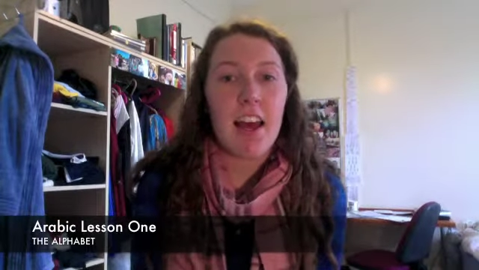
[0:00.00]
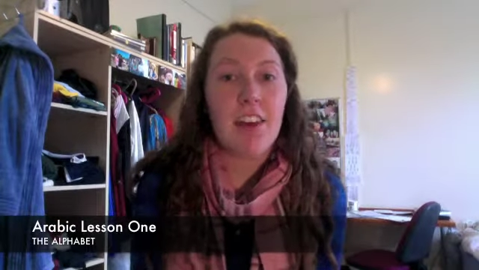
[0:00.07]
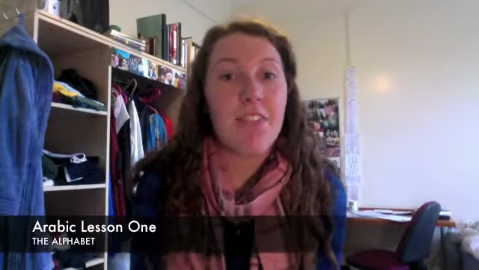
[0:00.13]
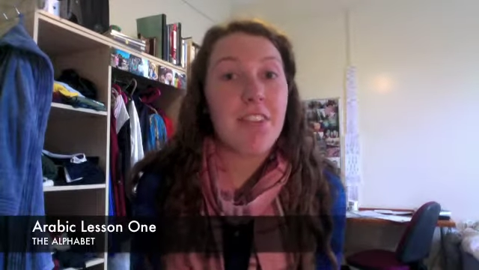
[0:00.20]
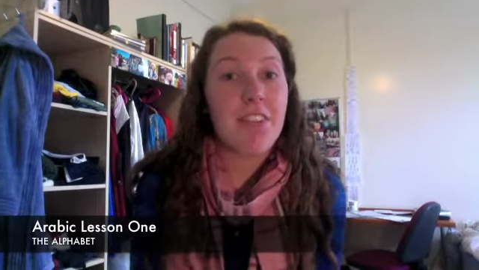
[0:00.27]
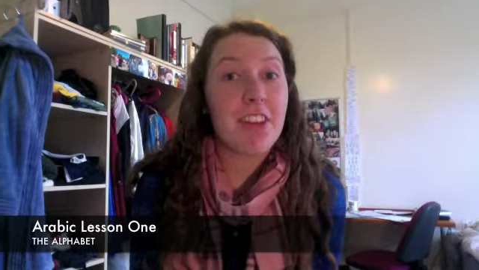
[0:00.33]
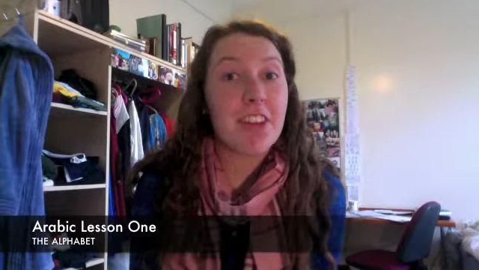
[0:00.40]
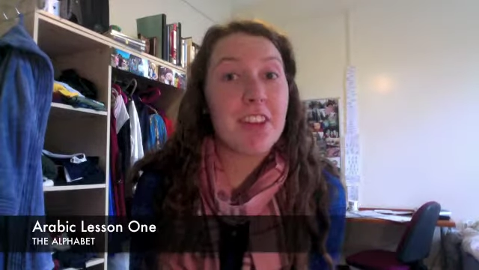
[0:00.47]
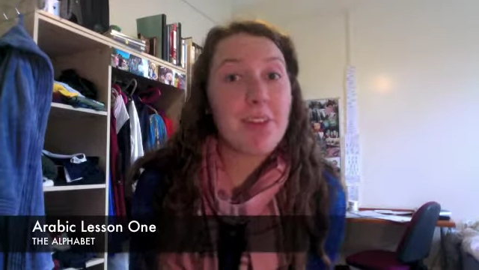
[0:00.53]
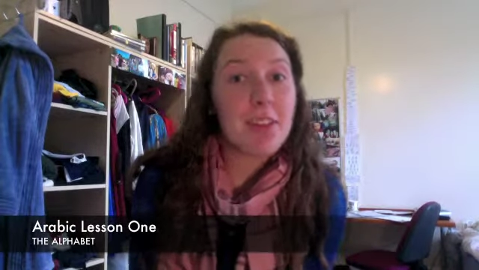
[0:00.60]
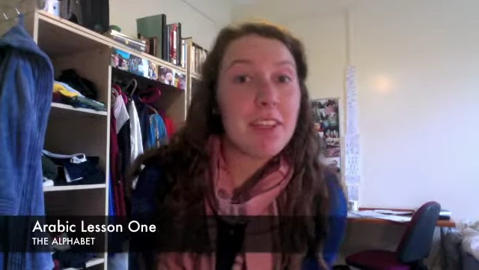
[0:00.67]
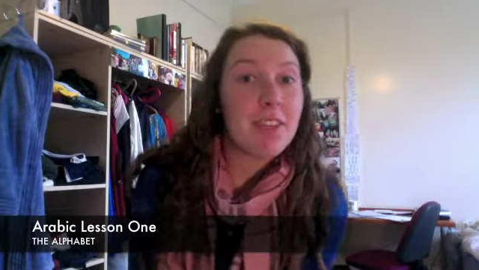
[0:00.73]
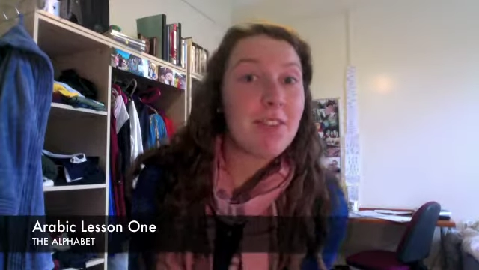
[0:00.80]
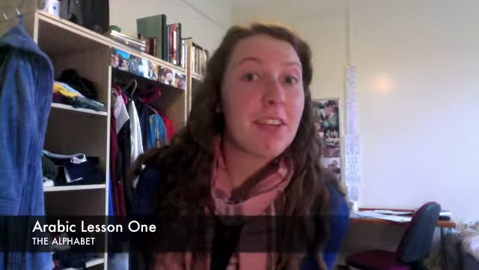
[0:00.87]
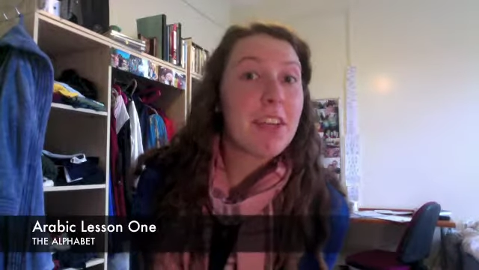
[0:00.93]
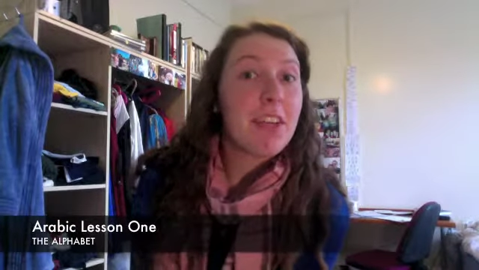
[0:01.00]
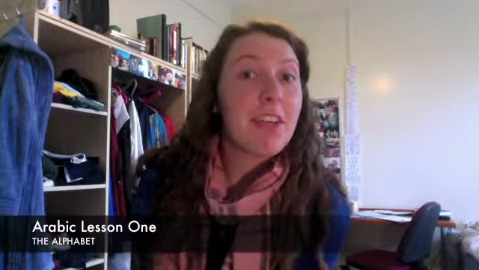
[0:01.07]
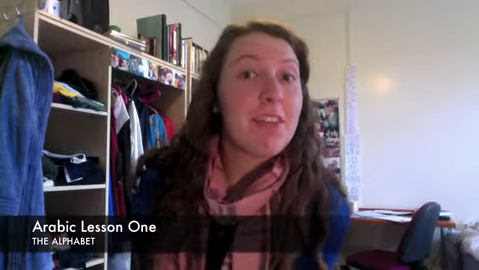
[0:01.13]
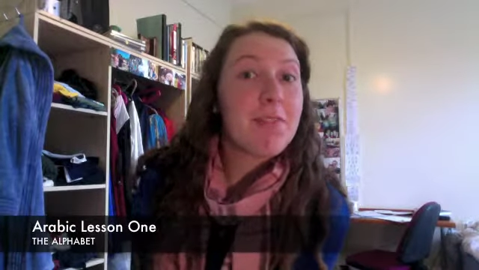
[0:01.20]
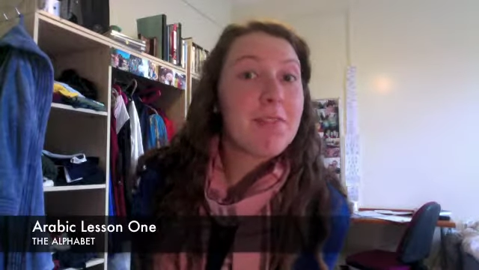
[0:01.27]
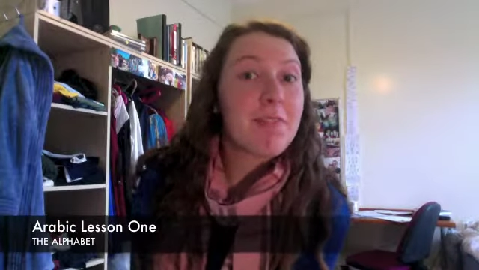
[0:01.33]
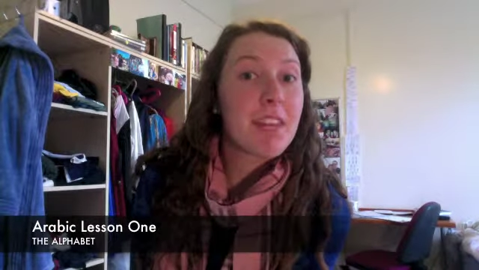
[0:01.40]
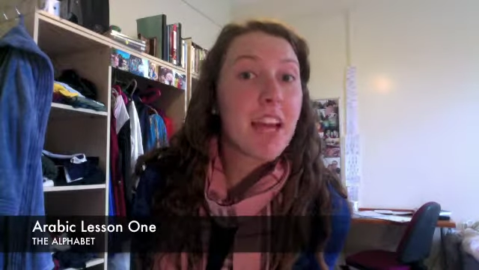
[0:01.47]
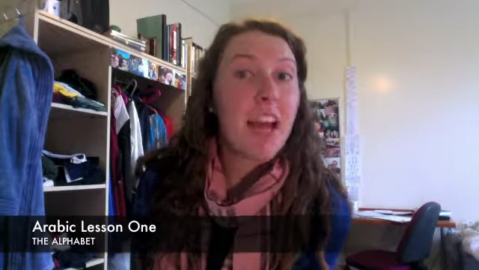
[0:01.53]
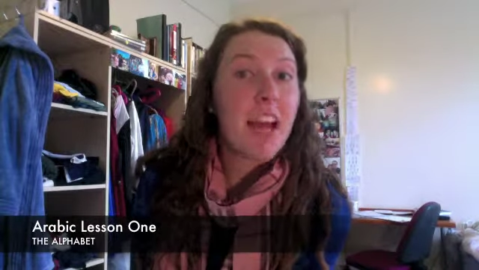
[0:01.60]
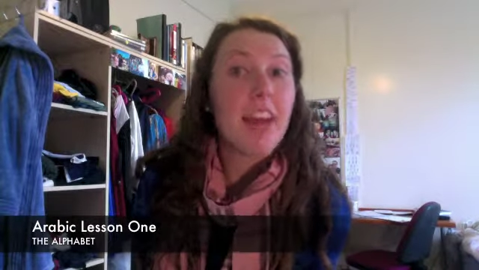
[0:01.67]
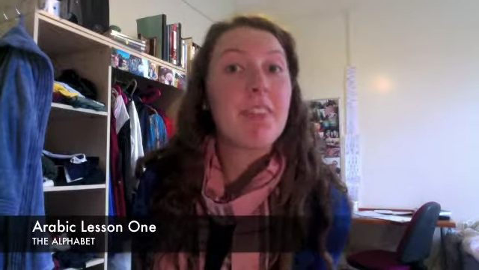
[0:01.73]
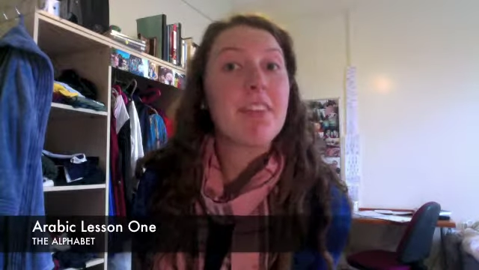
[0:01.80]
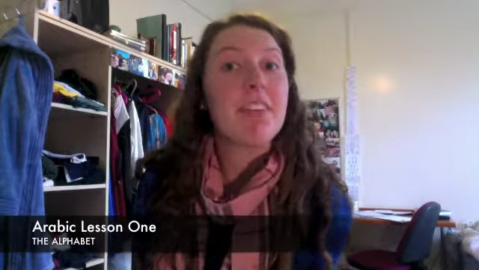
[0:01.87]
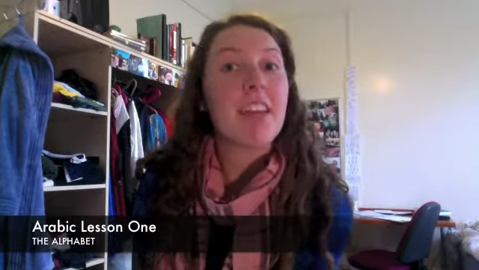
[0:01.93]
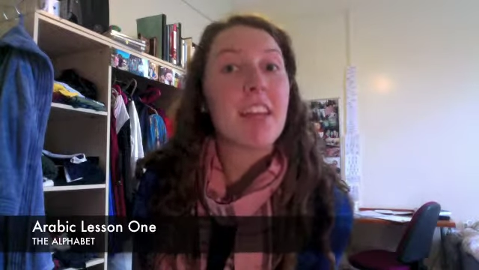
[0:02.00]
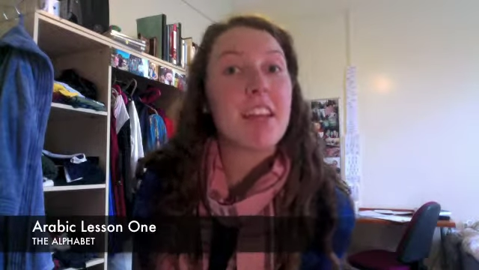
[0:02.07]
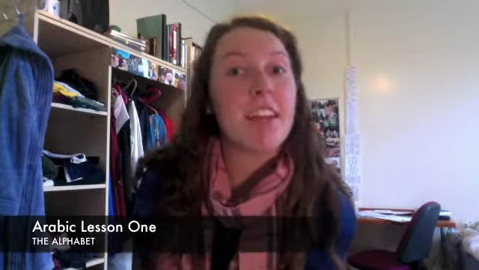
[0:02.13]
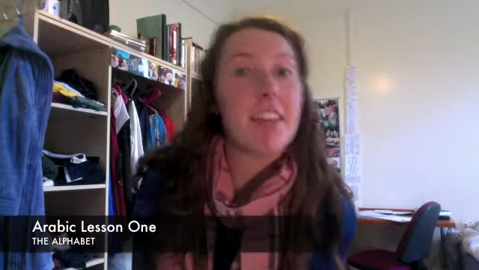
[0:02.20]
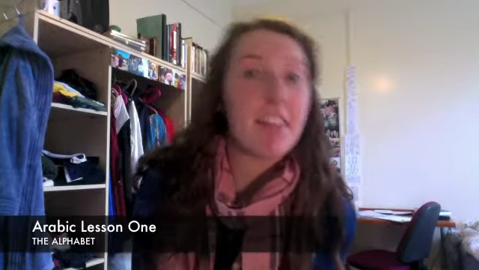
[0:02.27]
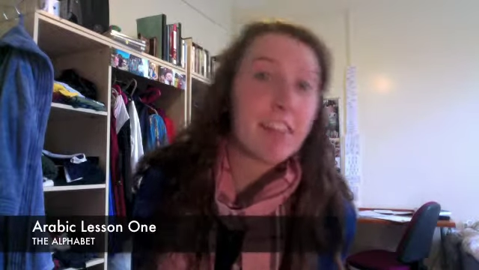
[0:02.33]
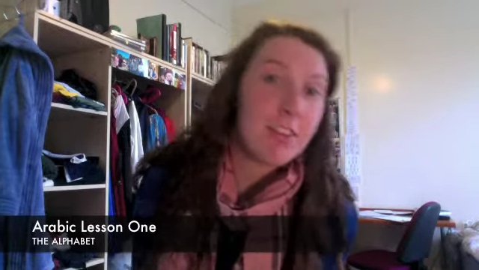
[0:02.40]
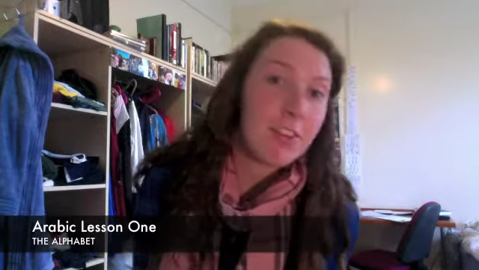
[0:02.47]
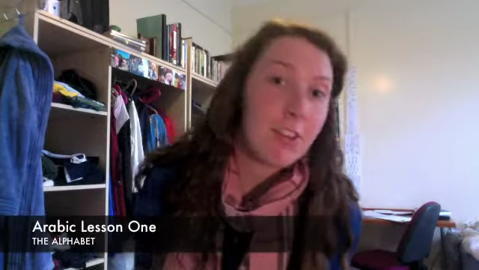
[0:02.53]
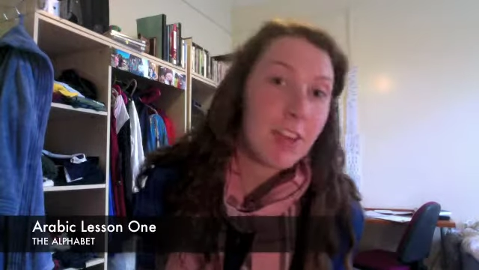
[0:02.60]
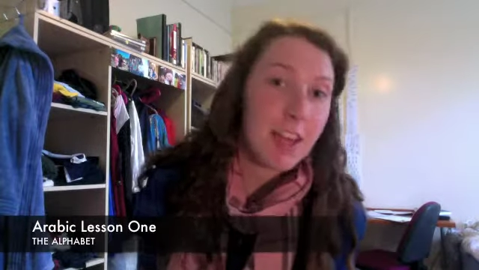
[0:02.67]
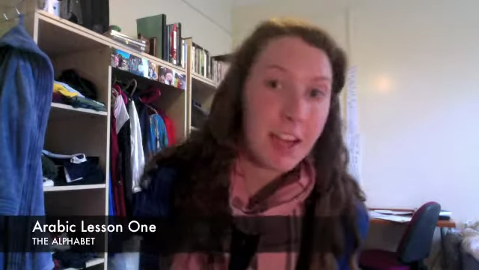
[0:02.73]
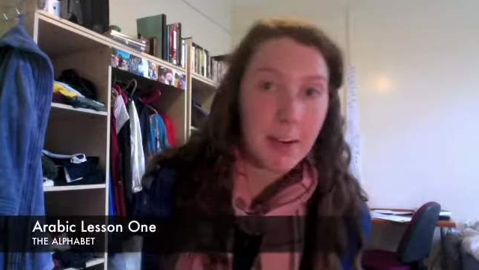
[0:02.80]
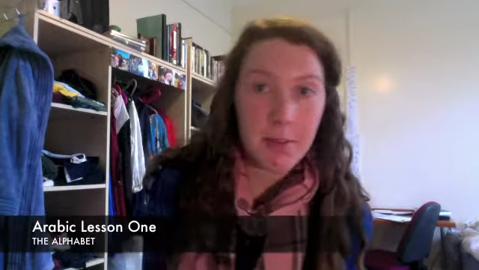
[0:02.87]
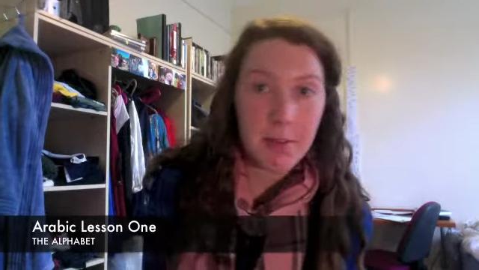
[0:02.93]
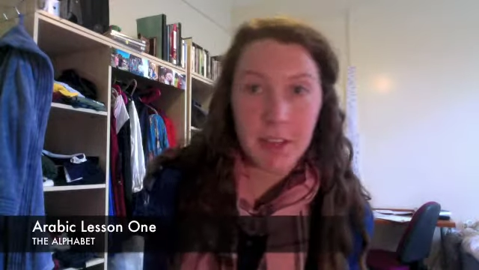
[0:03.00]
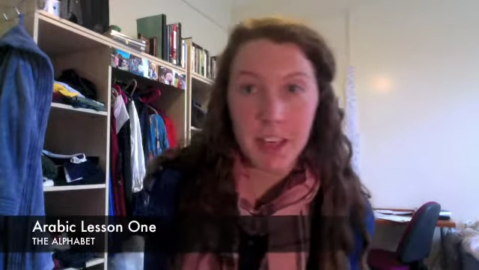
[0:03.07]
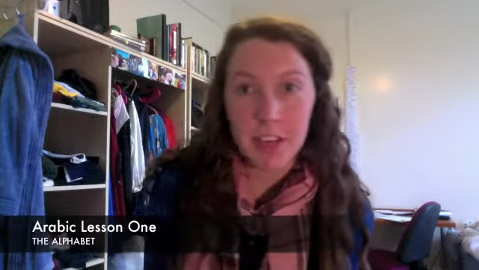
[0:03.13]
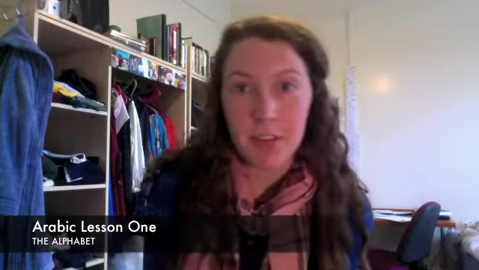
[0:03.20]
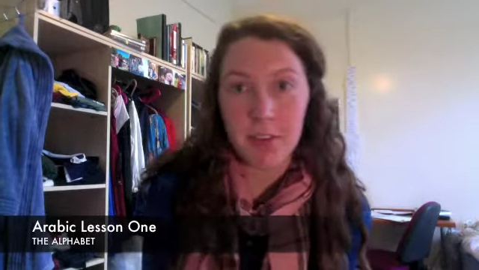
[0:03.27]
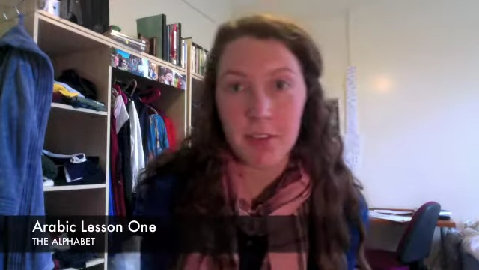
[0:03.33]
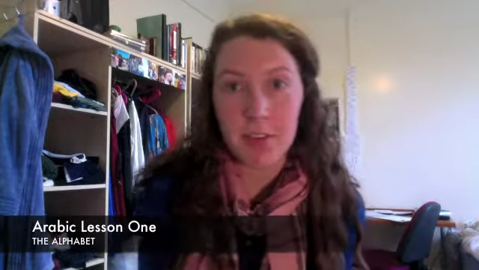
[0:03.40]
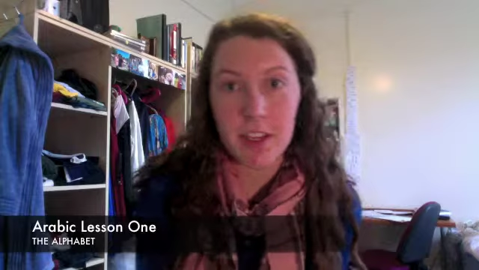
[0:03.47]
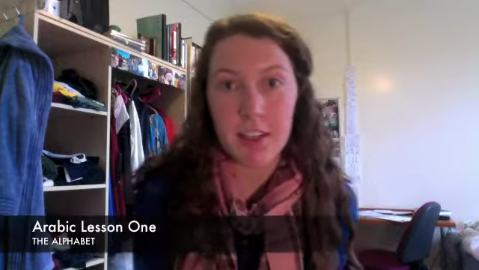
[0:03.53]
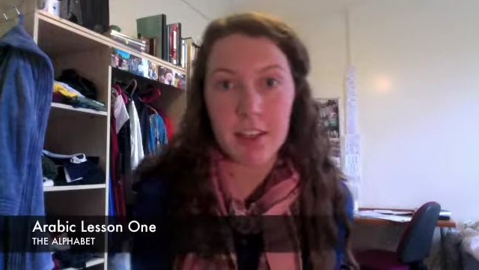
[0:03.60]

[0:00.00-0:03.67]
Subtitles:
For this week's video, I decided to teach you the Arabic alphabet